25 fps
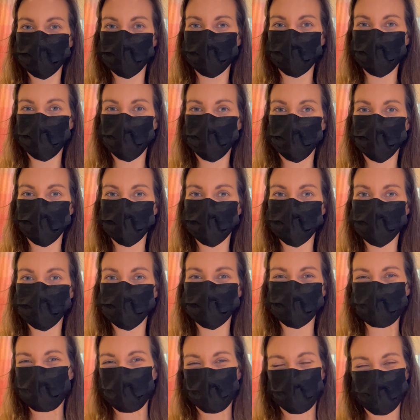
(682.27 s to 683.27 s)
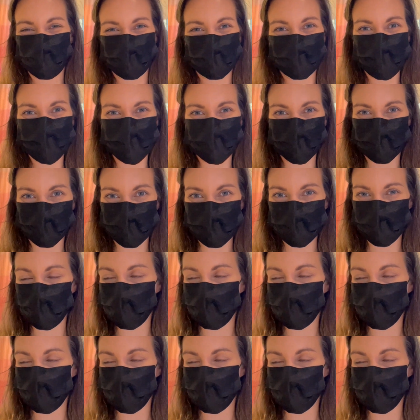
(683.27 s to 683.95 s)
Um, now I realise I've ended